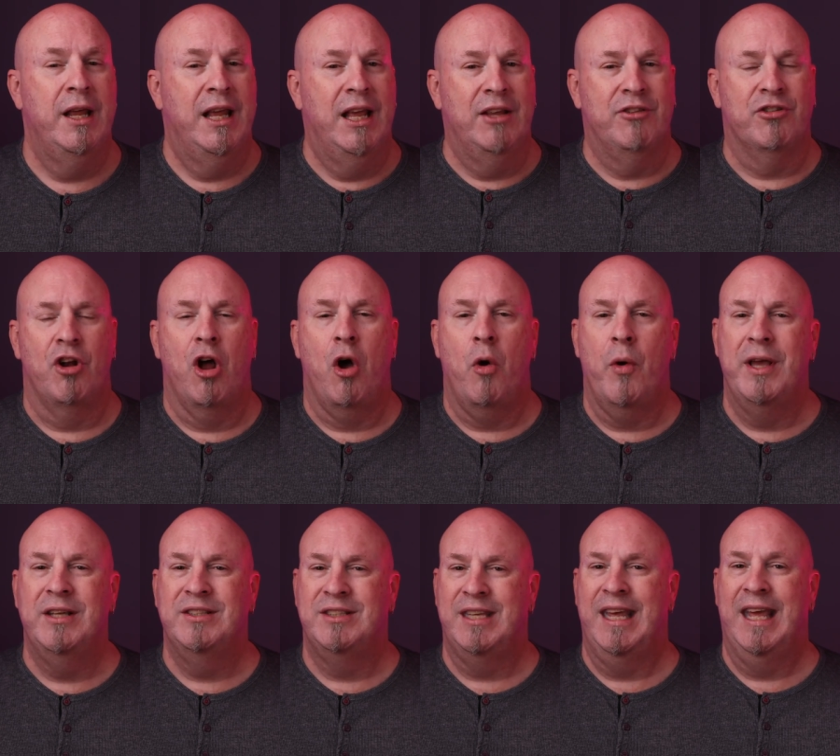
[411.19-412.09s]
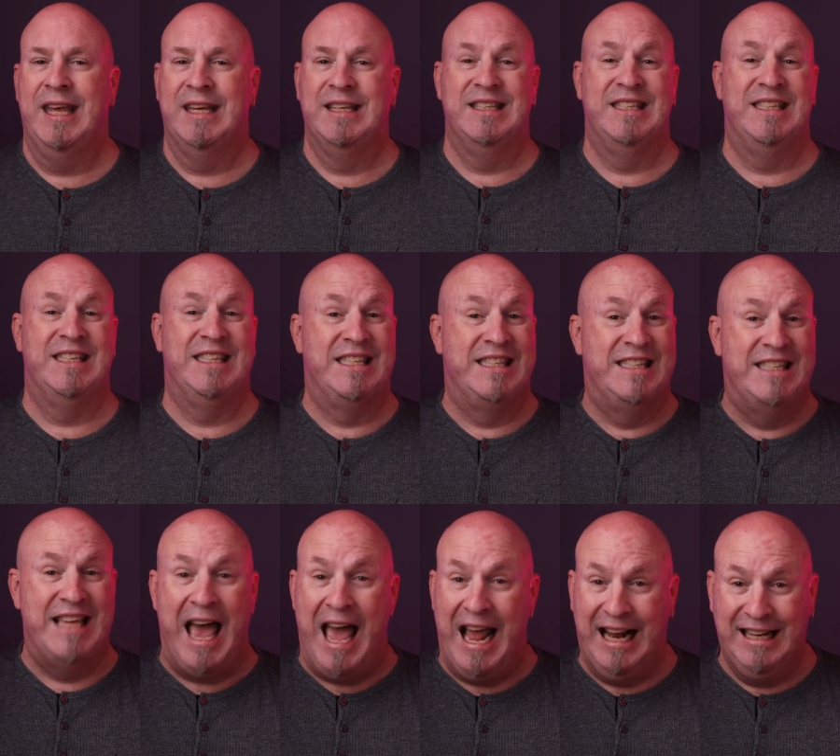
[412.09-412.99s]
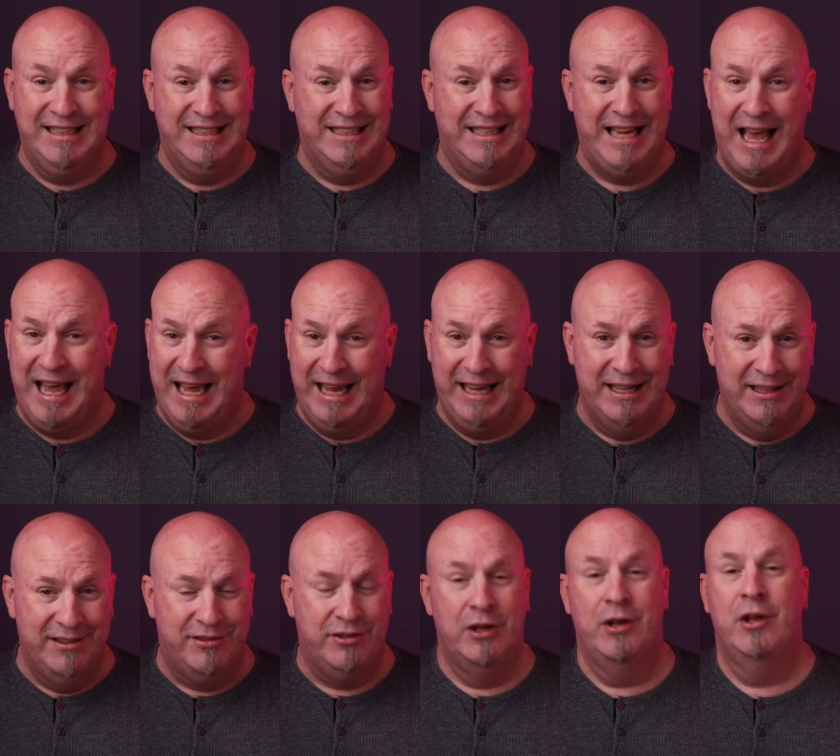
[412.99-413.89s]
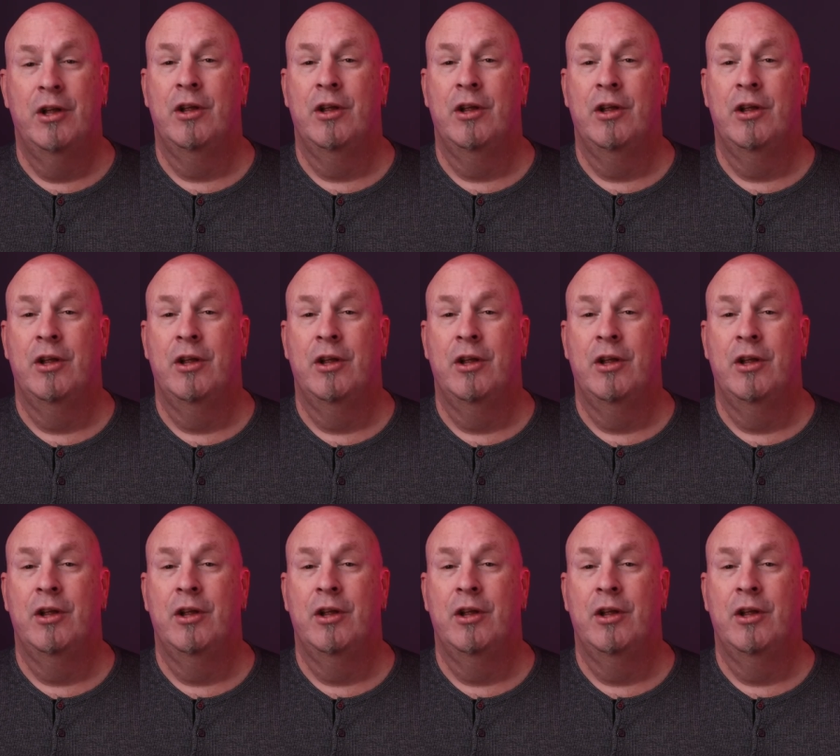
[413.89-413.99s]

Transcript: Is it always exact science?